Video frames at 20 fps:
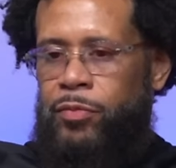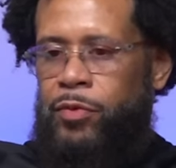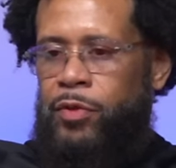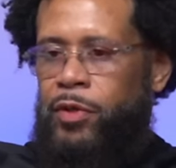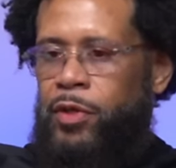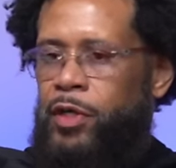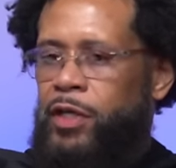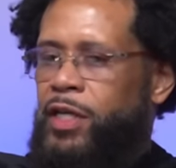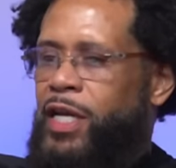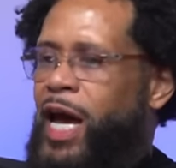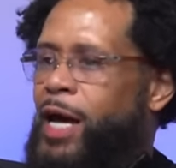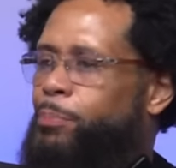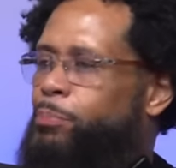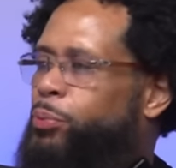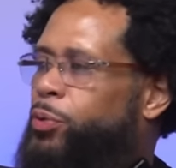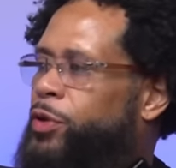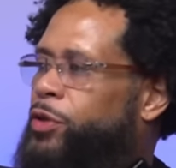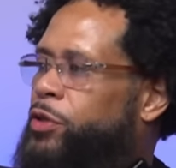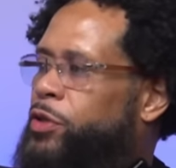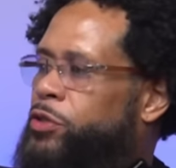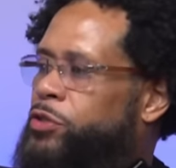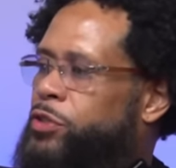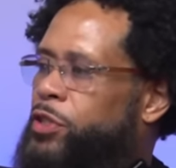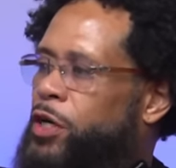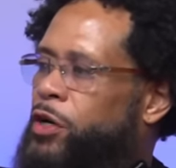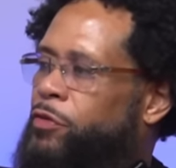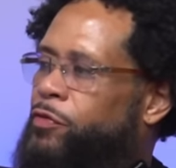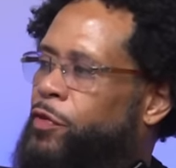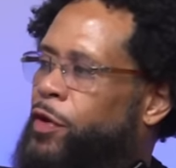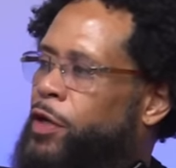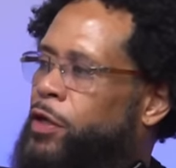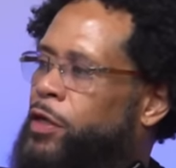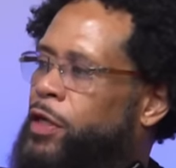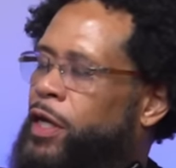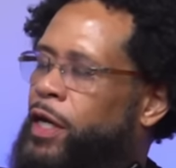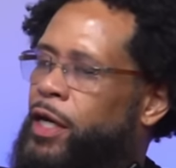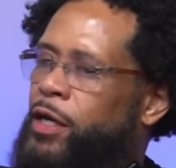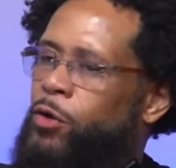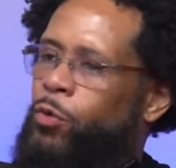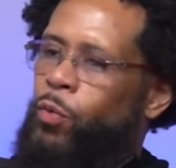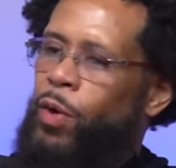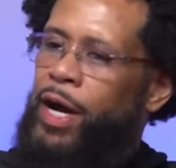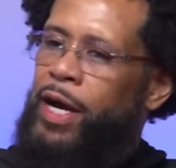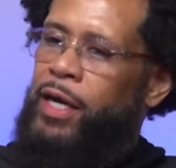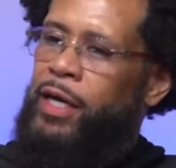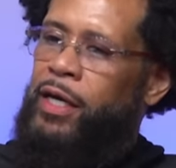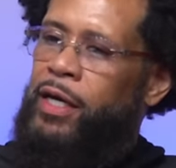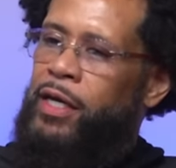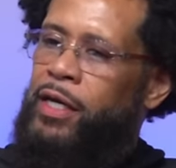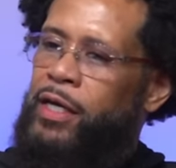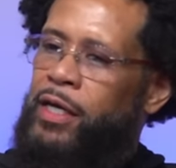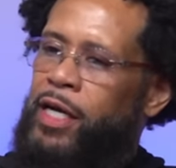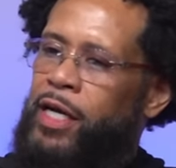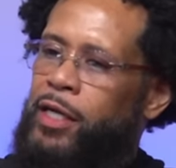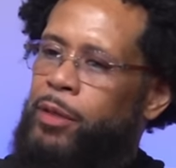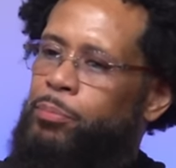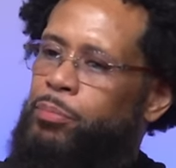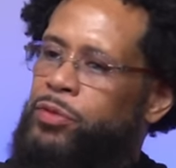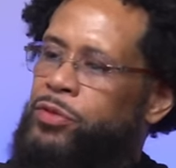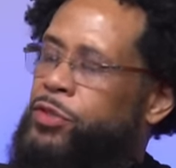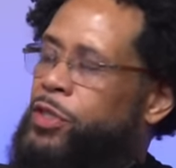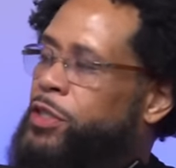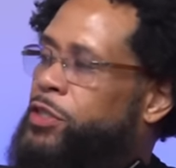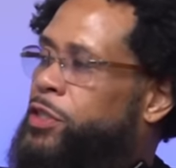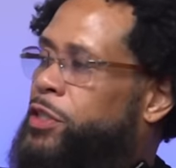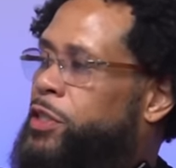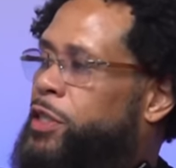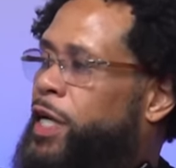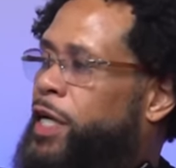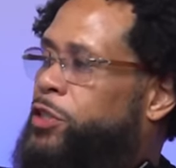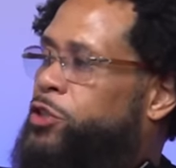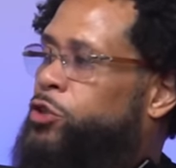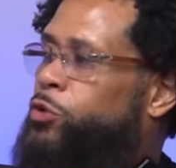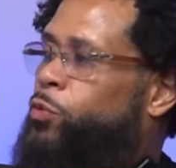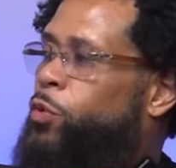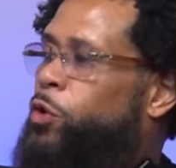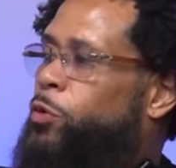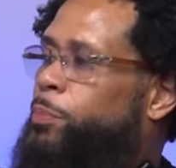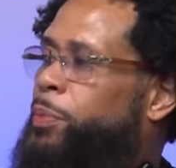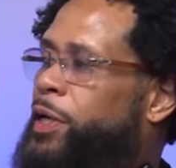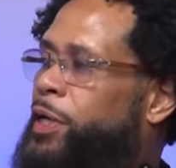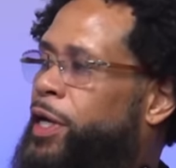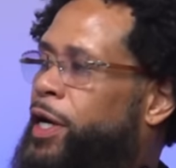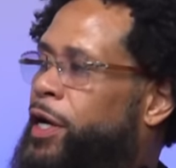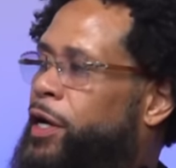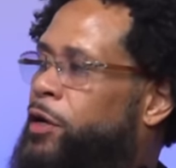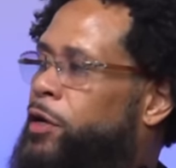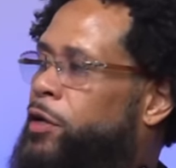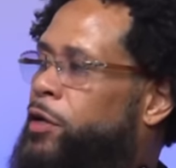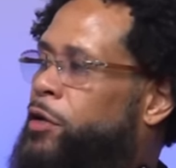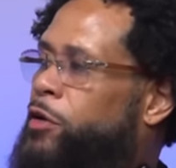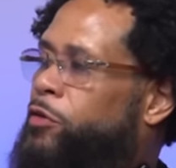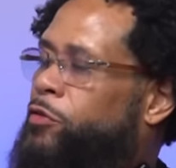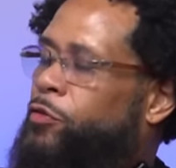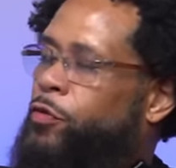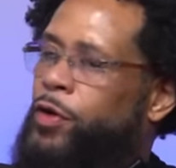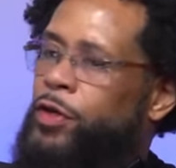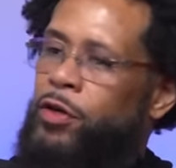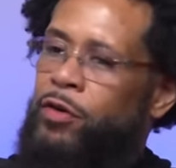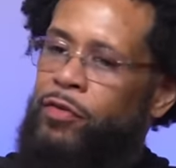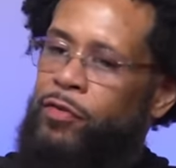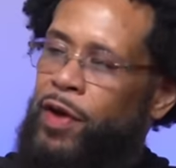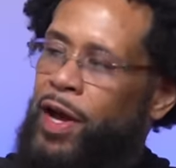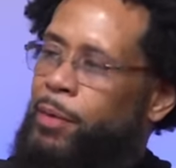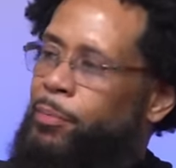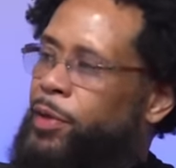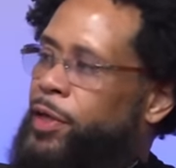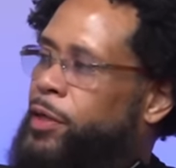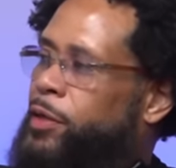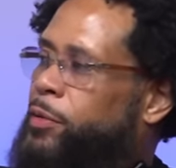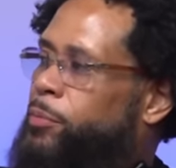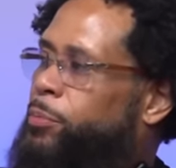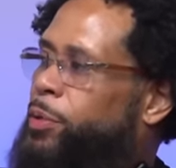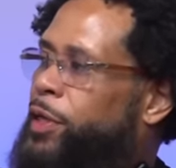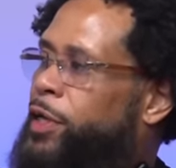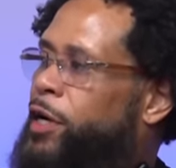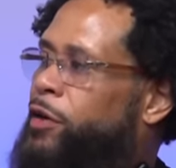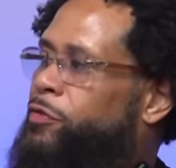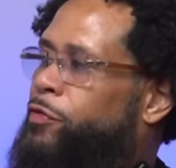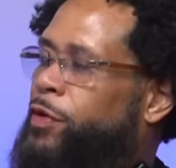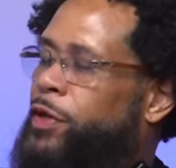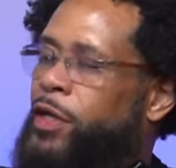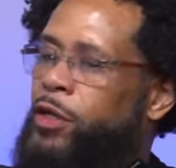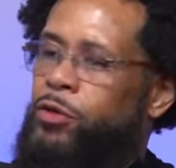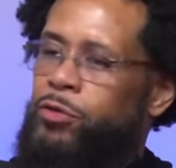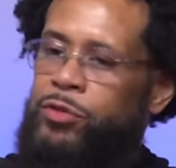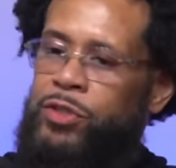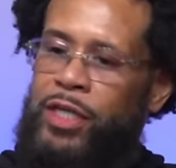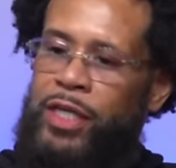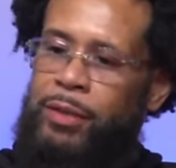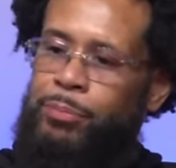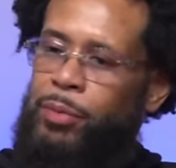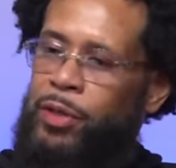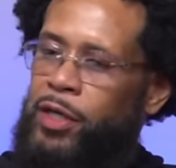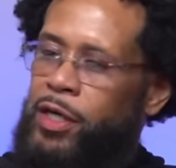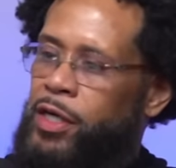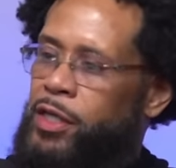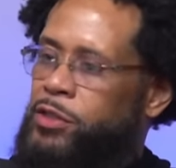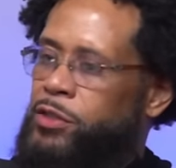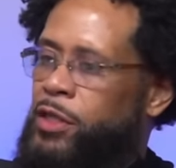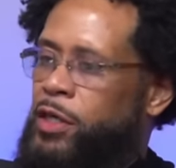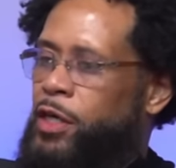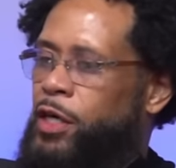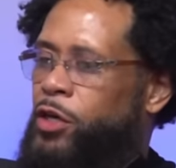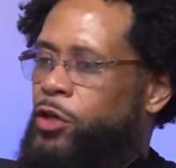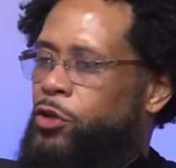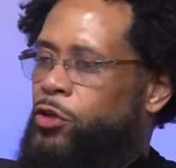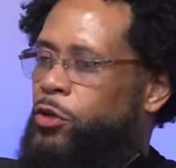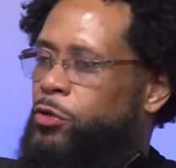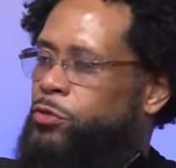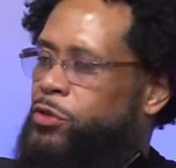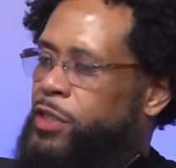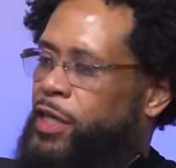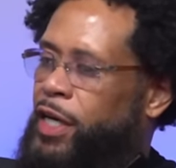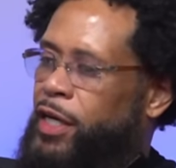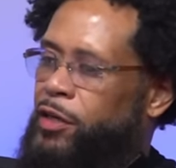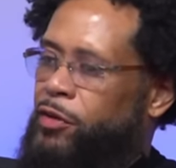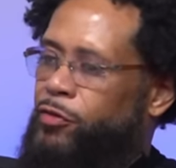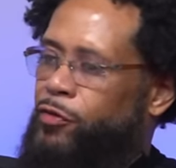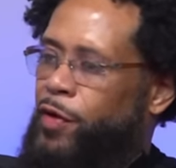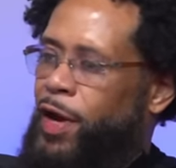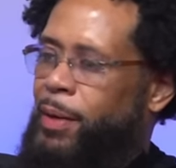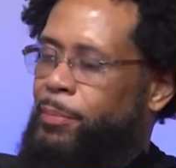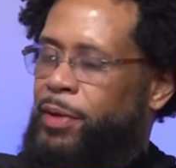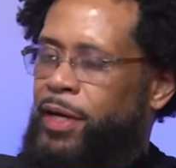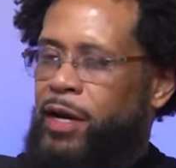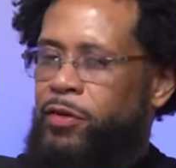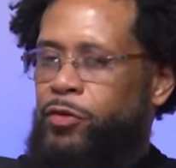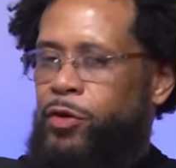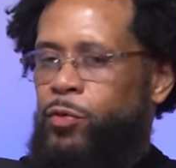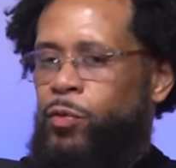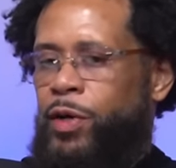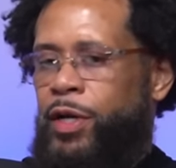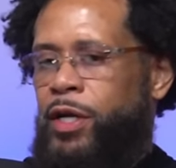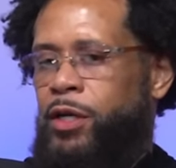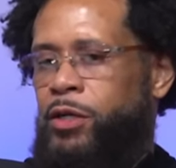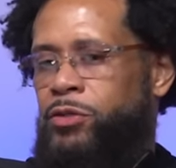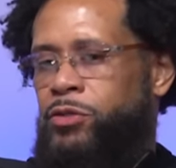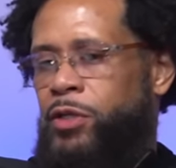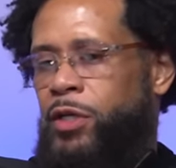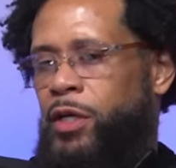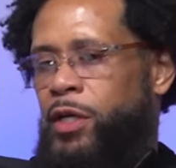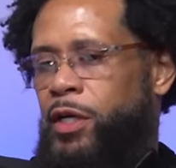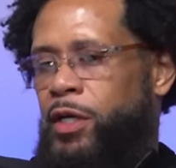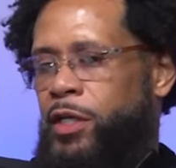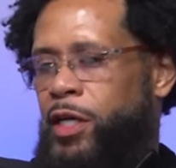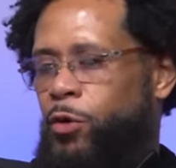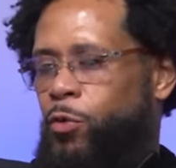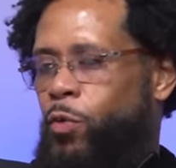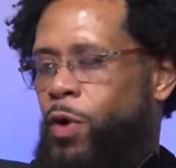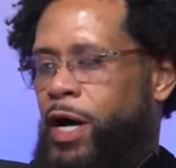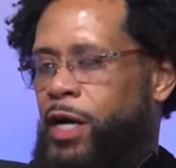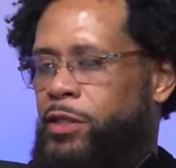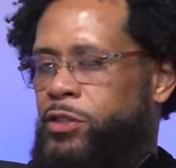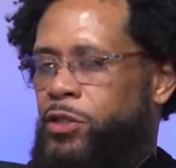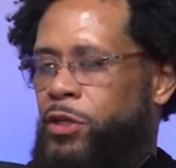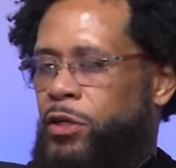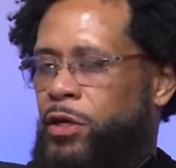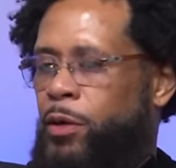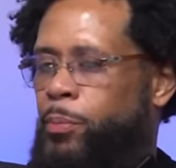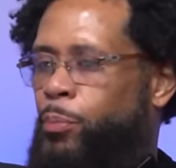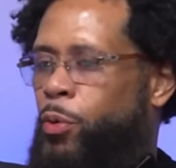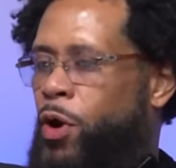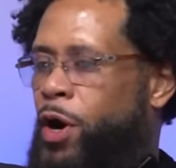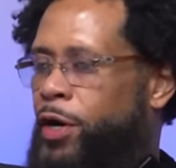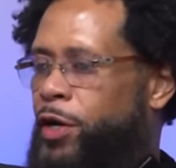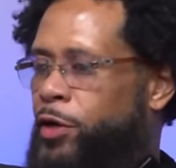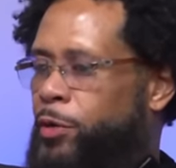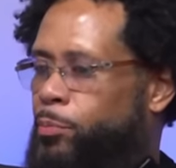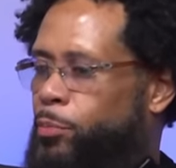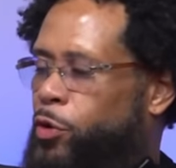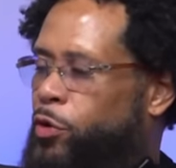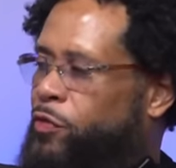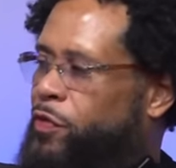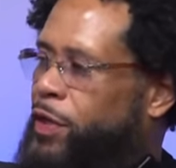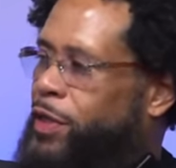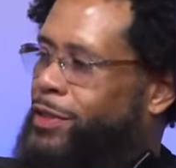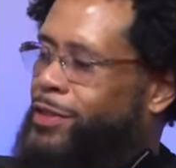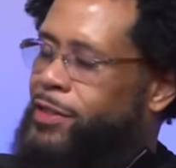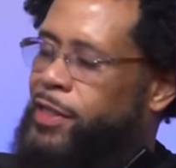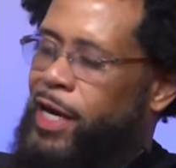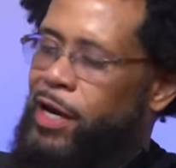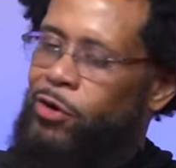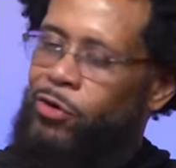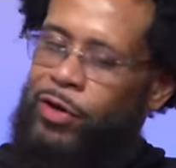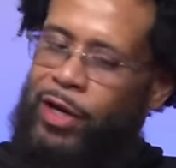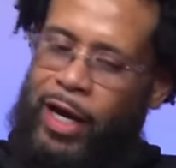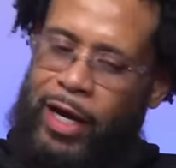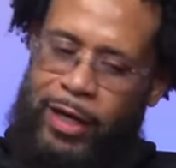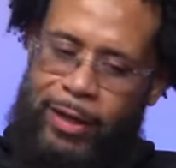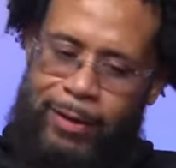not putting yourself in in a way in a position that you won't be there for your family, be mm-hmm. there for little T because you know T and the family, everyone else can watch a part of the movie and say, okay,